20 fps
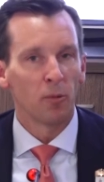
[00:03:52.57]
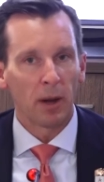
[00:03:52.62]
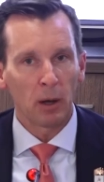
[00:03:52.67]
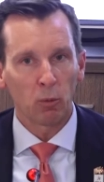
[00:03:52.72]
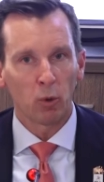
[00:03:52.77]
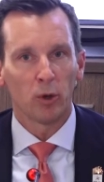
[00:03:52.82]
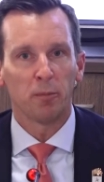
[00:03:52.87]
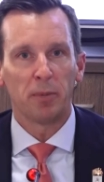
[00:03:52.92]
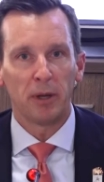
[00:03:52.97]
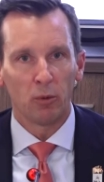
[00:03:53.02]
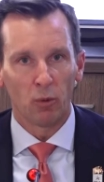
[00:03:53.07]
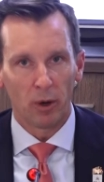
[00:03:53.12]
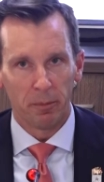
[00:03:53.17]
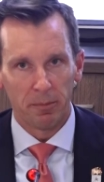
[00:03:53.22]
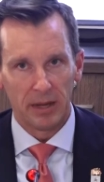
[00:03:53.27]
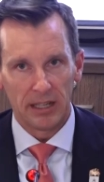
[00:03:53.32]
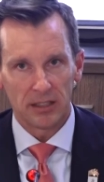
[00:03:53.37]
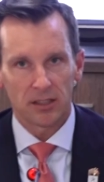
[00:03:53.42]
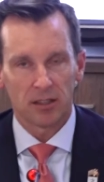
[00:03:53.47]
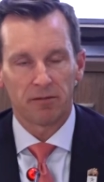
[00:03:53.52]
I would be
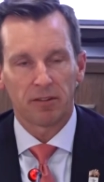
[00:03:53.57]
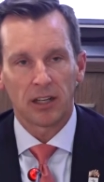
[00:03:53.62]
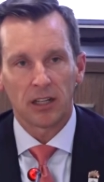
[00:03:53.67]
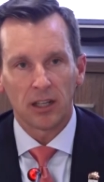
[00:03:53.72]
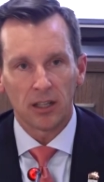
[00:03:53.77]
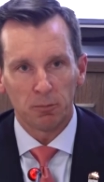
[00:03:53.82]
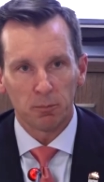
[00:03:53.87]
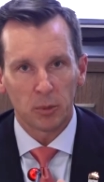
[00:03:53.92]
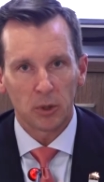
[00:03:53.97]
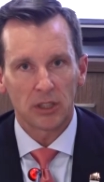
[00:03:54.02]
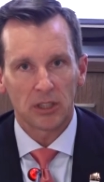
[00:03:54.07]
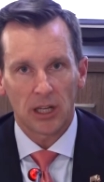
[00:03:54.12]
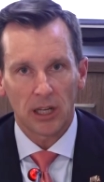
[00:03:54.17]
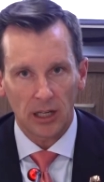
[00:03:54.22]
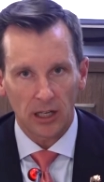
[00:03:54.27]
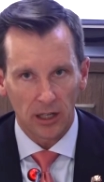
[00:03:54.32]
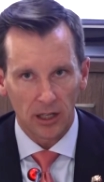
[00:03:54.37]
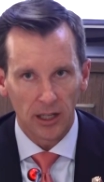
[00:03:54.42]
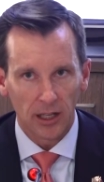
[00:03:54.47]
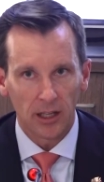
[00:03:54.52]
remiss if I didn't
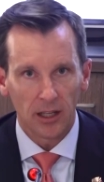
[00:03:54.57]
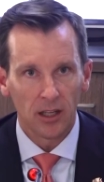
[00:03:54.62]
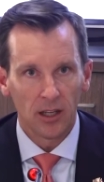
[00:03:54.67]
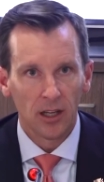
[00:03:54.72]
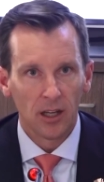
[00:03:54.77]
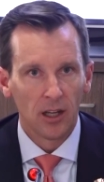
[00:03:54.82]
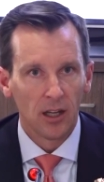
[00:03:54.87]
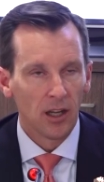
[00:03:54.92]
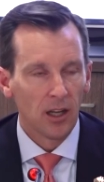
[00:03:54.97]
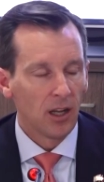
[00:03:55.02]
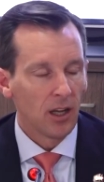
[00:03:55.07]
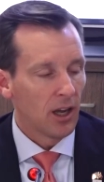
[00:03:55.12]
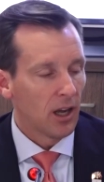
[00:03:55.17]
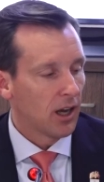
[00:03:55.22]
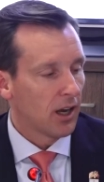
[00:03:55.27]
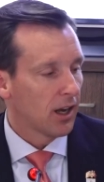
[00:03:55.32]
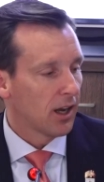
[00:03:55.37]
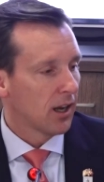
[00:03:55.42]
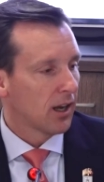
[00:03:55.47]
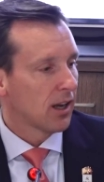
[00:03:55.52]
particularly
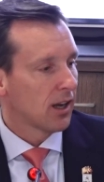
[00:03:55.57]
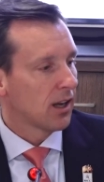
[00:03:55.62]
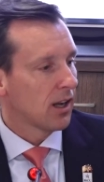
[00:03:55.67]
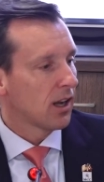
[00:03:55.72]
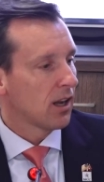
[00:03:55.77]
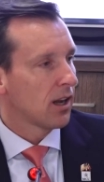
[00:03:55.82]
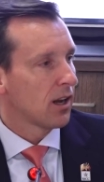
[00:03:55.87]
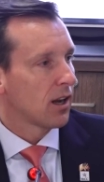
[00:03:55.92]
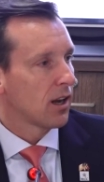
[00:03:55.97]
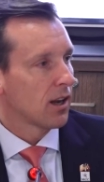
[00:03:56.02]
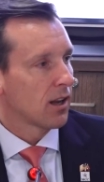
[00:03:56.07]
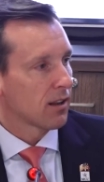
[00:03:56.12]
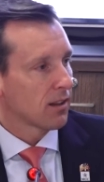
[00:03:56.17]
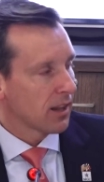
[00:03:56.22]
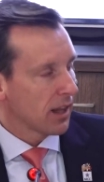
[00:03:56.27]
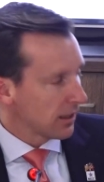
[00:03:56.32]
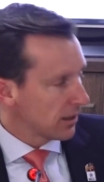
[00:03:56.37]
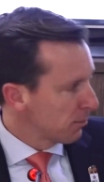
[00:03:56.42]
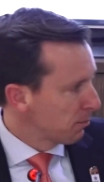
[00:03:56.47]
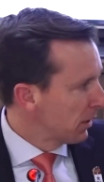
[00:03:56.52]
uh,
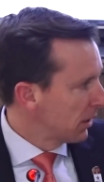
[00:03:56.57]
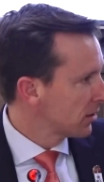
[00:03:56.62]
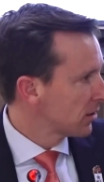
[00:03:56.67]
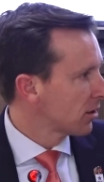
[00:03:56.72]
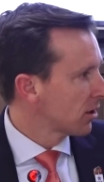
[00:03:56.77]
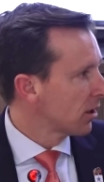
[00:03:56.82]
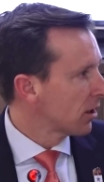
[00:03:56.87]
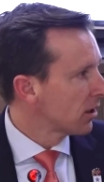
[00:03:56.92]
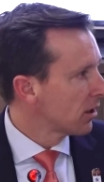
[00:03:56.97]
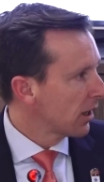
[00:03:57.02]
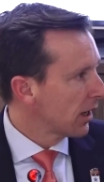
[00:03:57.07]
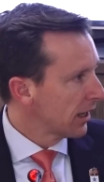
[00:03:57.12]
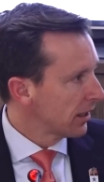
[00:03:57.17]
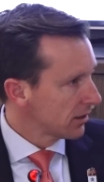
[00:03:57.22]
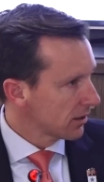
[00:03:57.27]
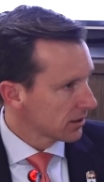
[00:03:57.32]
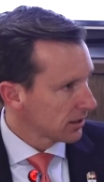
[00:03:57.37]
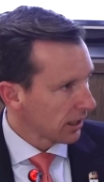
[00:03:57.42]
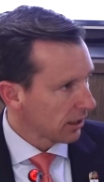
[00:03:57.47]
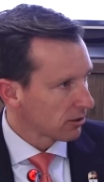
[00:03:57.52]
thank the Minister and
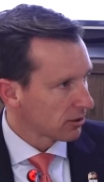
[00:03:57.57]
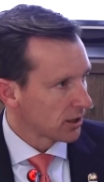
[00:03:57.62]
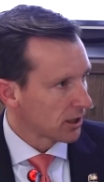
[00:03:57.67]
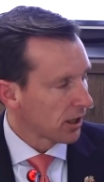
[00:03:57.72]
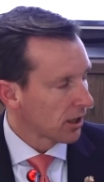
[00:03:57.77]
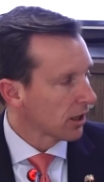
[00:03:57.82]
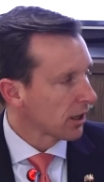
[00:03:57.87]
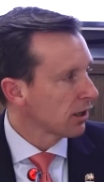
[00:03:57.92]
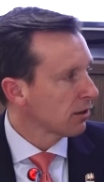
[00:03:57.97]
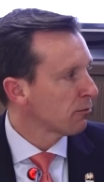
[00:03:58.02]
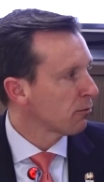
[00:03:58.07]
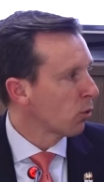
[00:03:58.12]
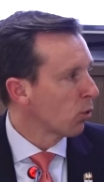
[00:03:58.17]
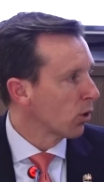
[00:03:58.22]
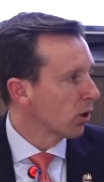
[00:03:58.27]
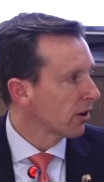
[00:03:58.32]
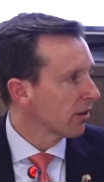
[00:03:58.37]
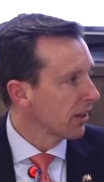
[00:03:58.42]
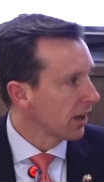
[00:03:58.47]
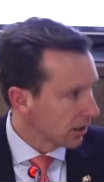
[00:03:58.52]
the Secretary
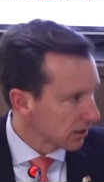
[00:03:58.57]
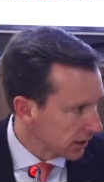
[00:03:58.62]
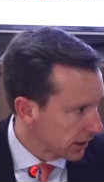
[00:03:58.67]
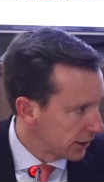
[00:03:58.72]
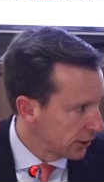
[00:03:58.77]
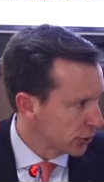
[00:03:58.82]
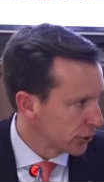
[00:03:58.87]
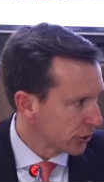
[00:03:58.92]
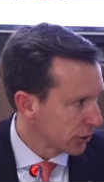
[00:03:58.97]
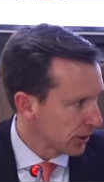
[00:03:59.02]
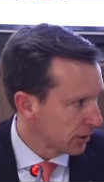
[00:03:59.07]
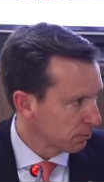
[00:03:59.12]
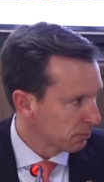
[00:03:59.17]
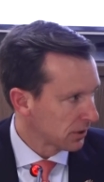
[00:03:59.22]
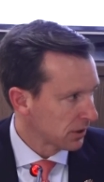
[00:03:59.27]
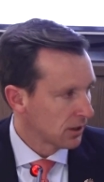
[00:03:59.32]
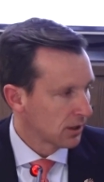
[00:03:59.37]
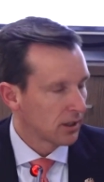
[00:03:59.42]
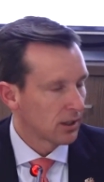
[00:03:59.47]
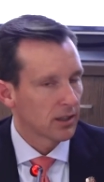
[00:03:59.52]
for their leadership
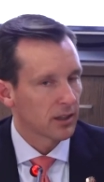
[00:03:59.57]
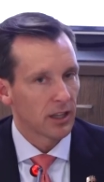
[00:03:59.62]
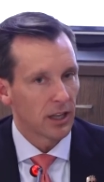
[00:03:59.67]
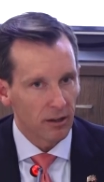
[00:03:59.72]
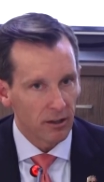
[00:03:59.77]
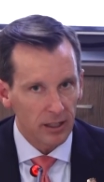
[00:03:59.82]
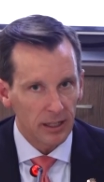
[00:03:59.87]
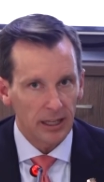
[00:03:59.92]
their